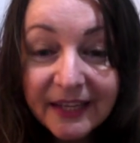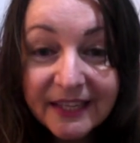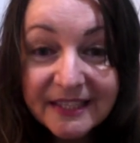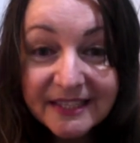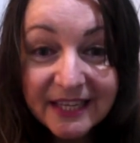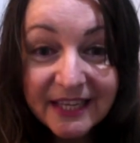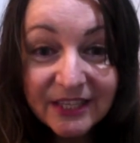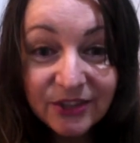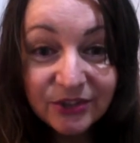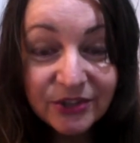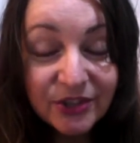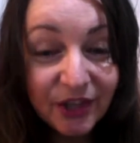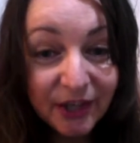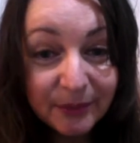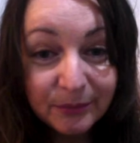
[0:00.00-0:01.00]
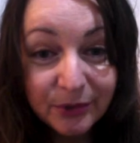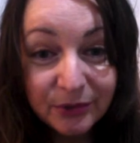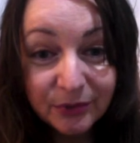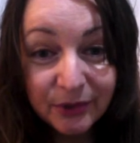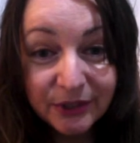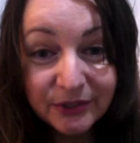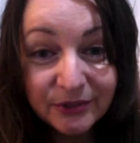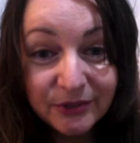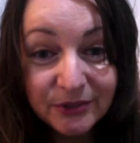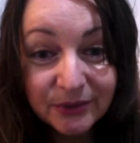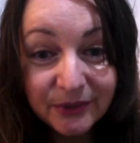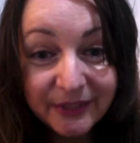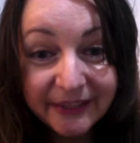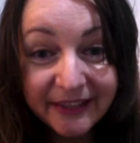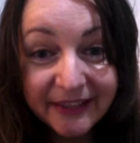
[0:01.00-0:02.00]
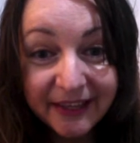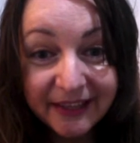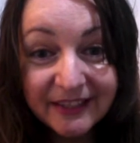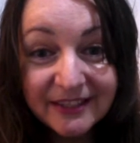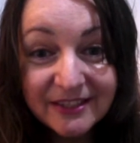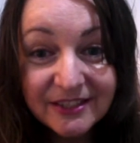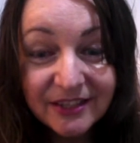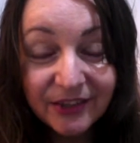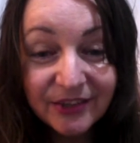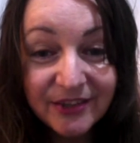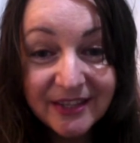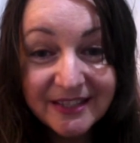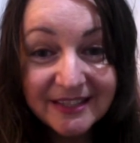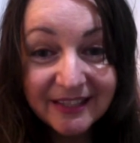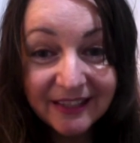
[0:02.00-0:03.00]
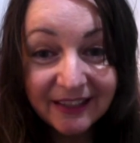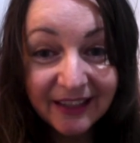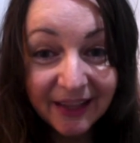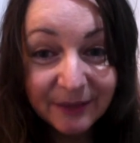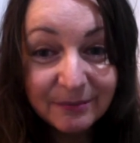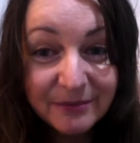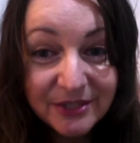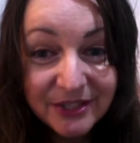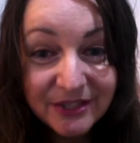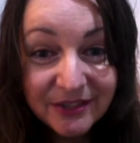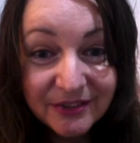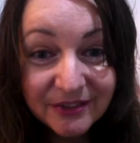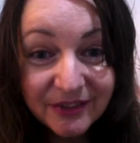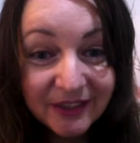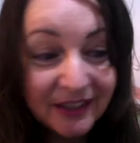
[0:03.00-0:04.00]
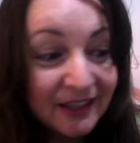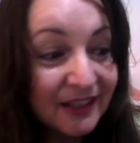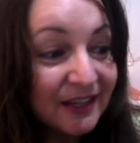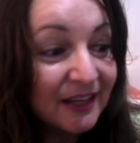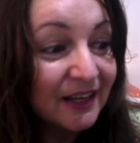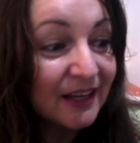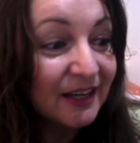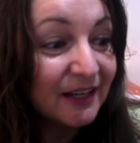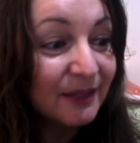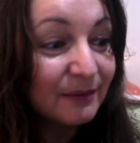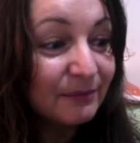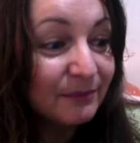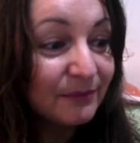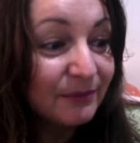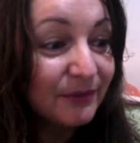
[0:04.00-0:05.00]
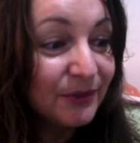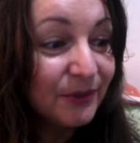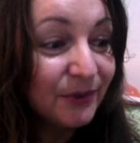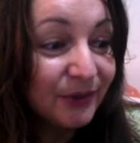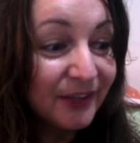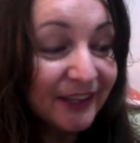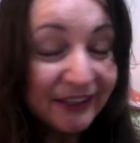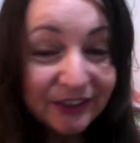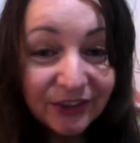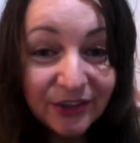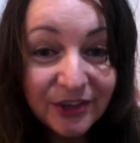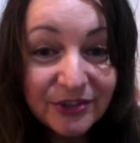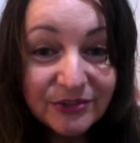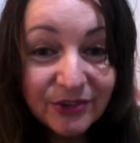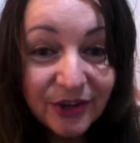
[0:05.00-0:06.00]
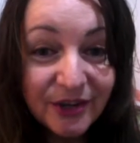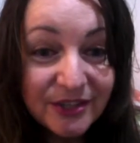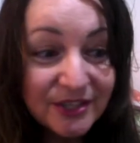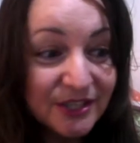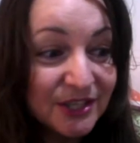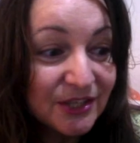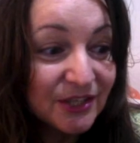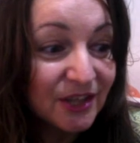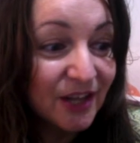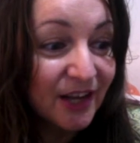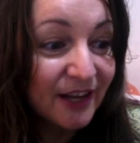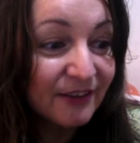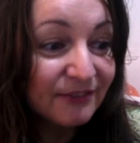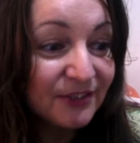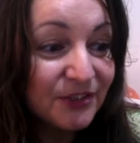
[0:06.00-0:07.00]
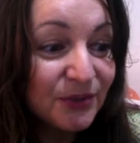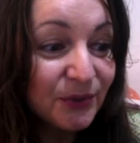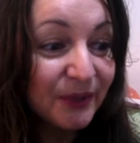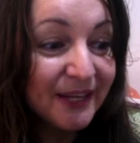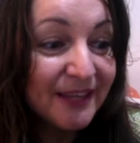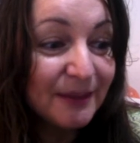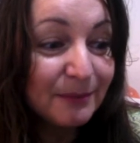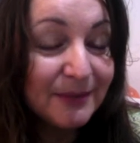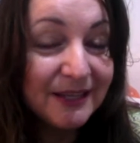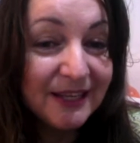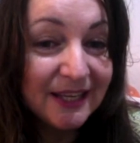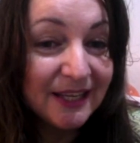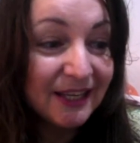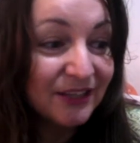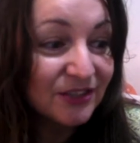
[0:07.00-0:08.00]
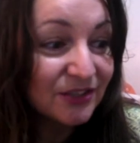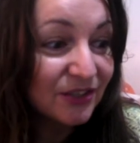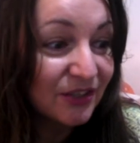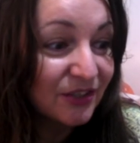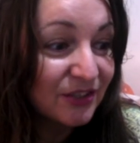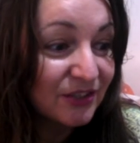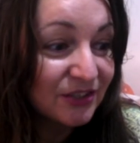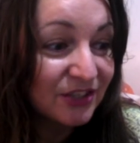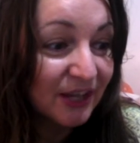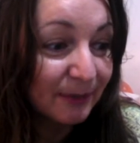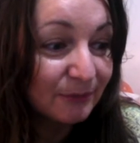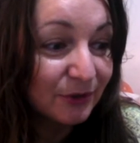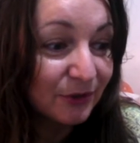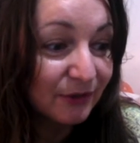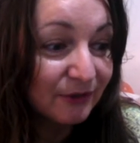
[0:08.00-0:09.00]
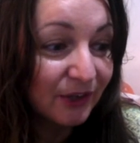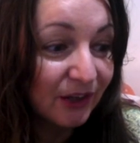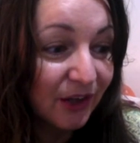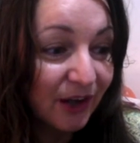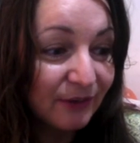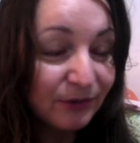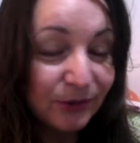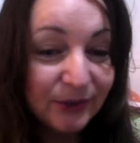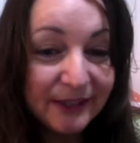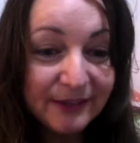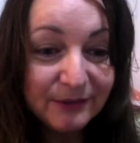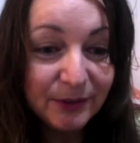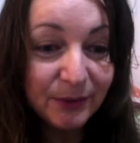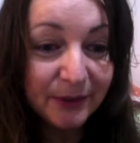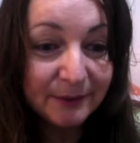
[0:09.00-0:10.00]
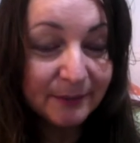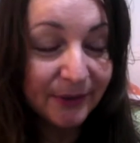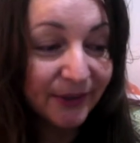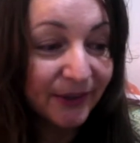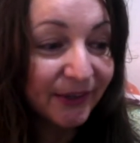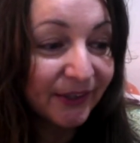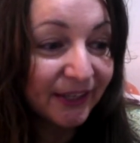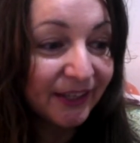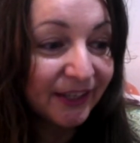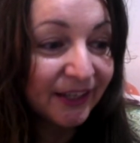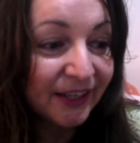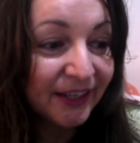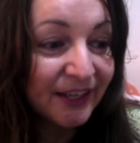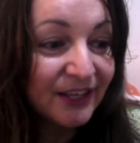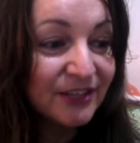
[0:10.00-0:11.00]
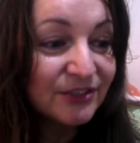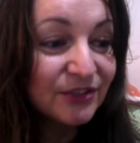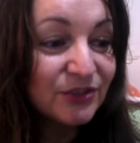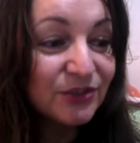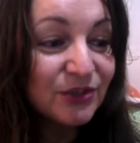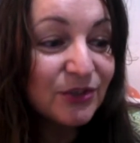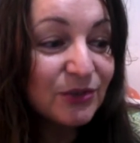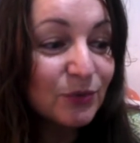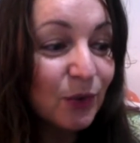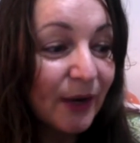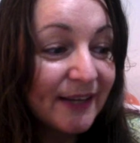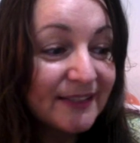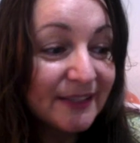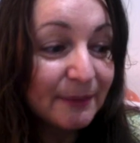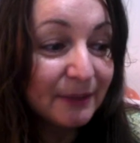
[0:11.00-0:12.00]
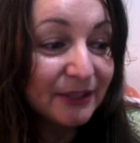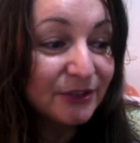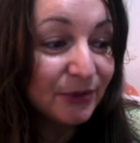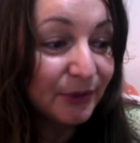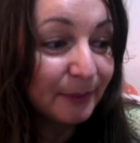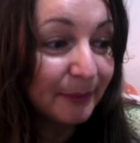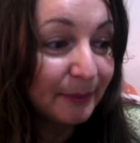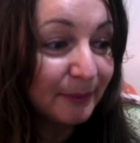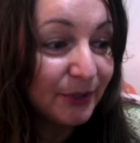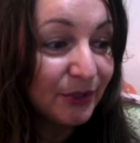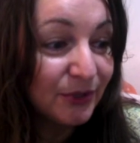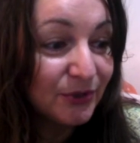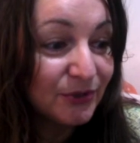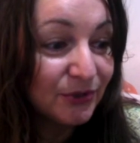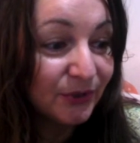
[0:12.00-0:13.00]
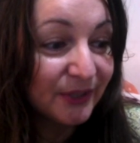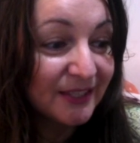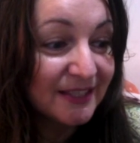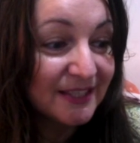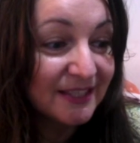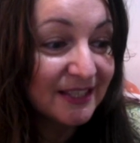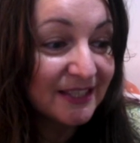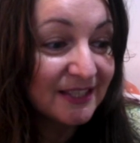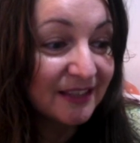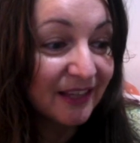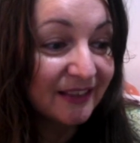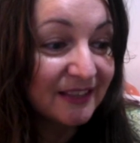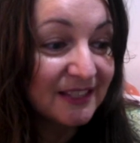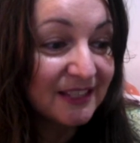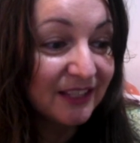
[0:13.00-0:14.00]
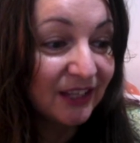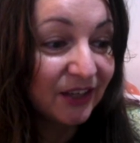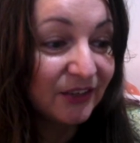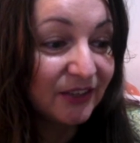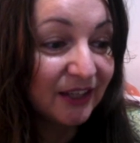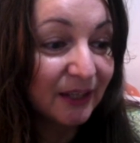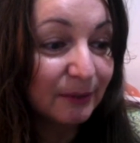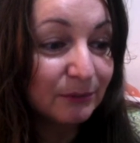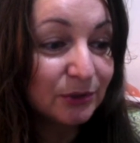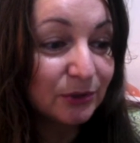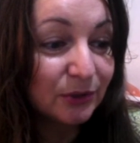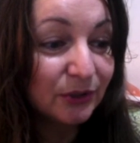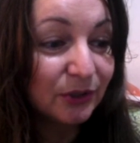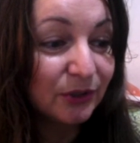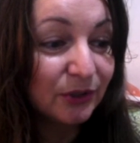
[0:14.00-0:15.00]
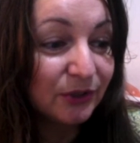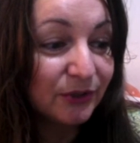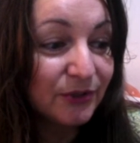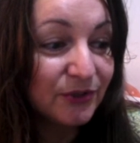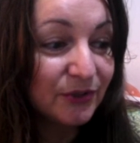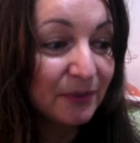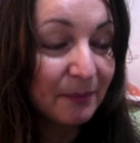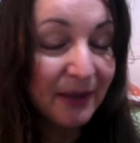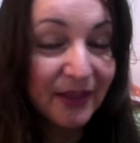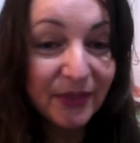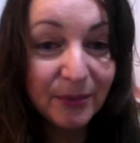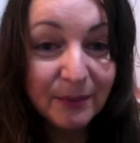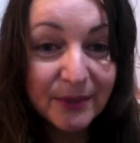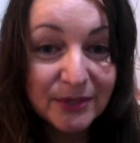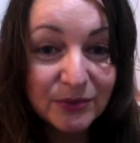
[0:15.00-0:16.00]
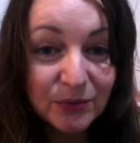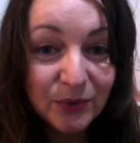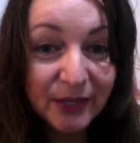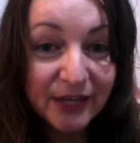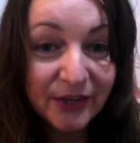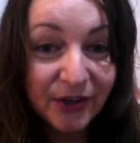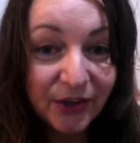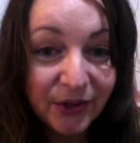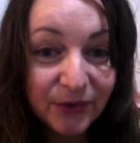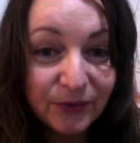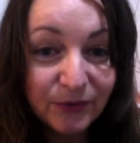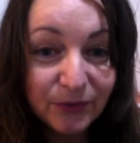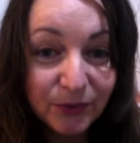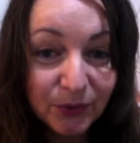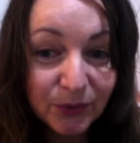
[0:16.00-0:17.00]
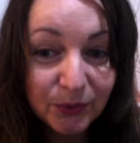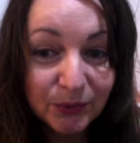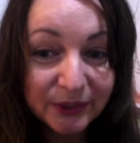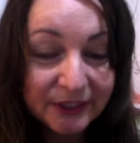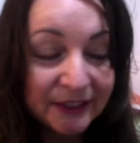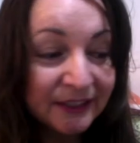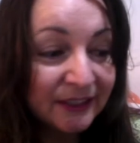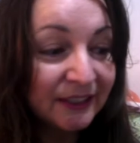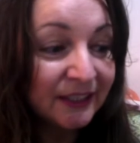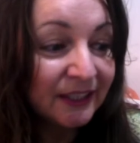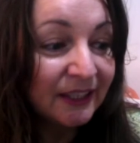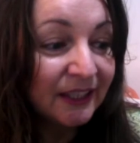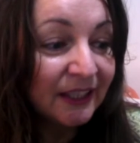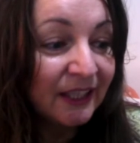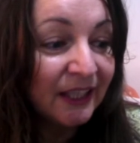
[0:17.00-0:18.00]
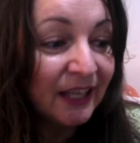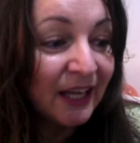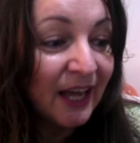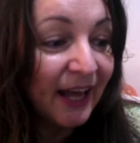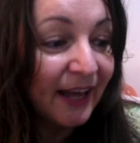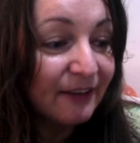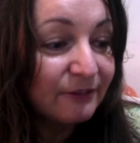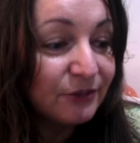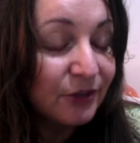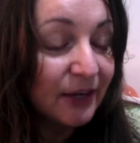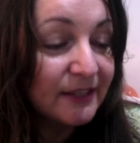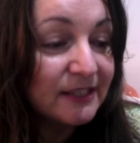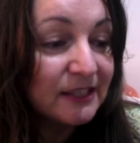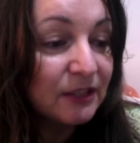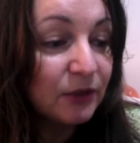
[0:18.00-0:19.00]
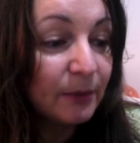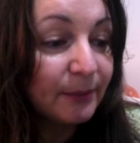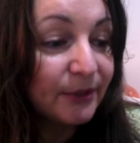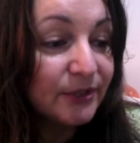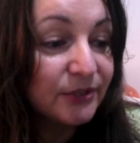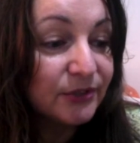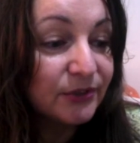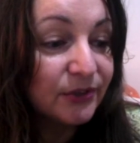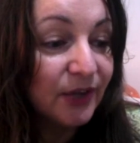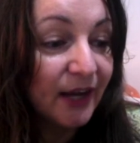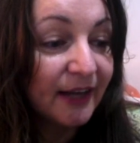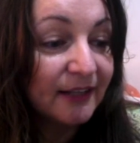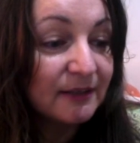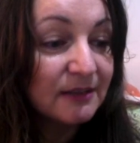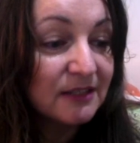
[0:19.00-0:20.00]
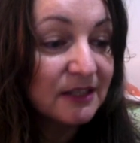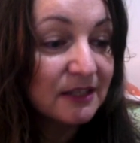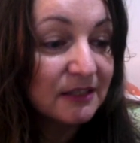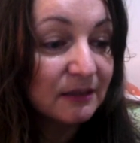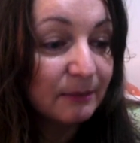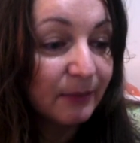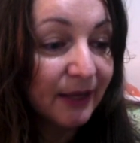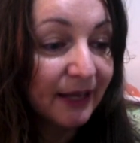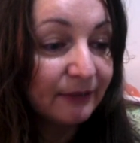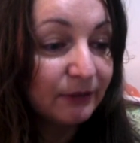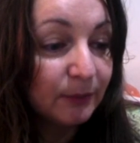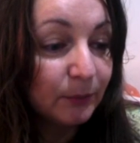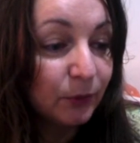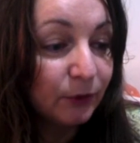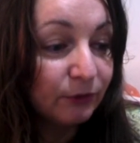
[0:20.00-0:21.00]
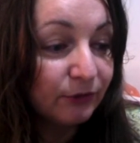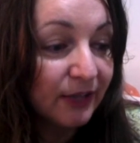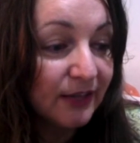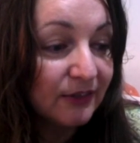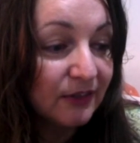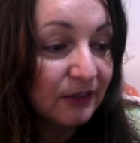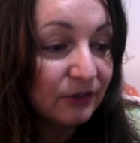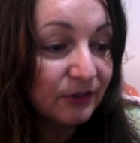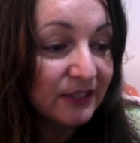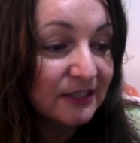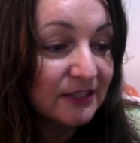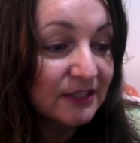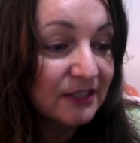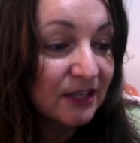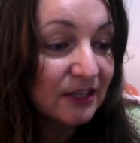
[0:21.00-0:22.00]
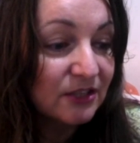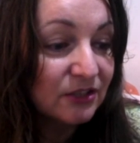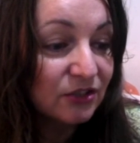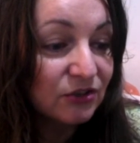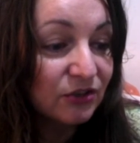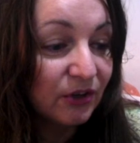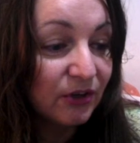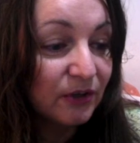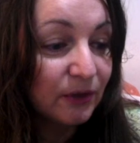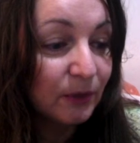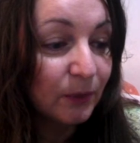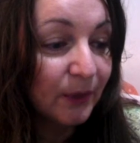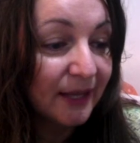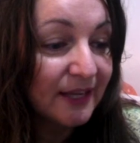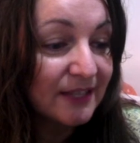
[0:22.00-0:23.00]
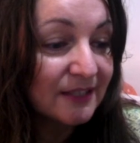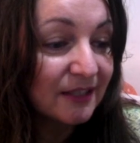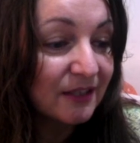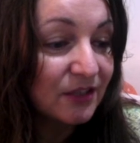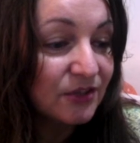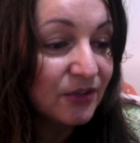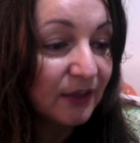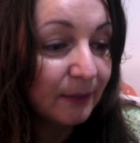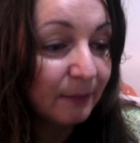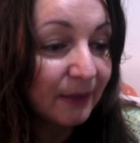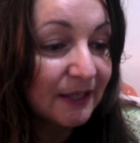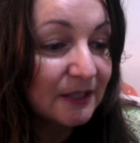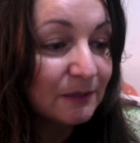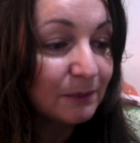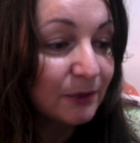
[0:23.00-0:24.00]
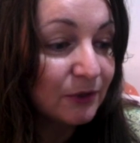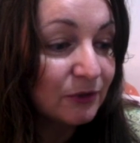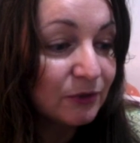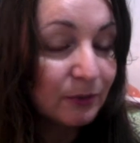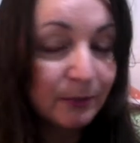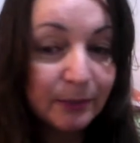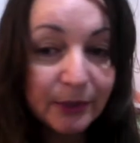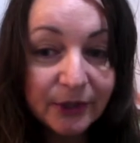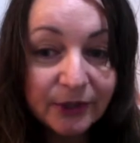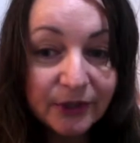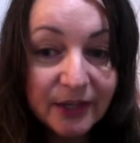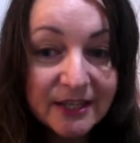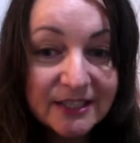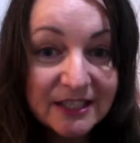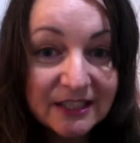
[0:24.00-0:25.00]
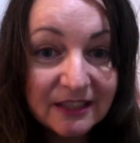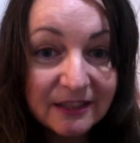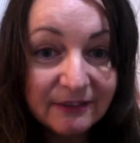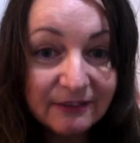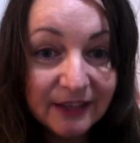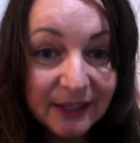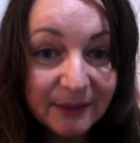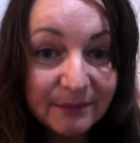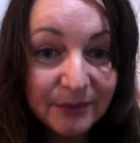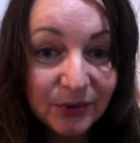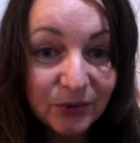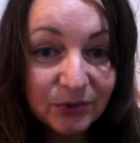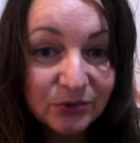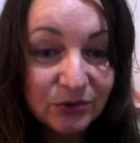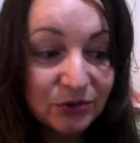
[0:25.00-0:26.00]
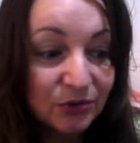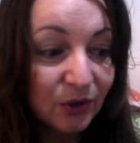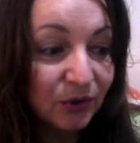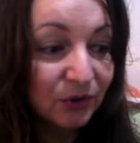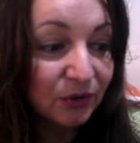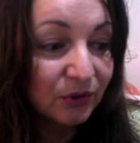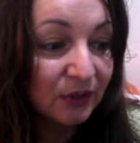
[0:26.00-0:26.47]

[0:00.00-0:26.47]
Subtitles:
take your time with what you're doing next, so this can come to you. You are at a crossroads in your life, and you are either beginning a certain chapter of your life or leaving one behind. So choose wisely, but to remember, use your instincts like the dingo to come to a conclusion about the best way to go forward. Have trust in your personal guidance system by having more faith in your instincts to show you the way, so that you can make spiritual progress to develop your soul.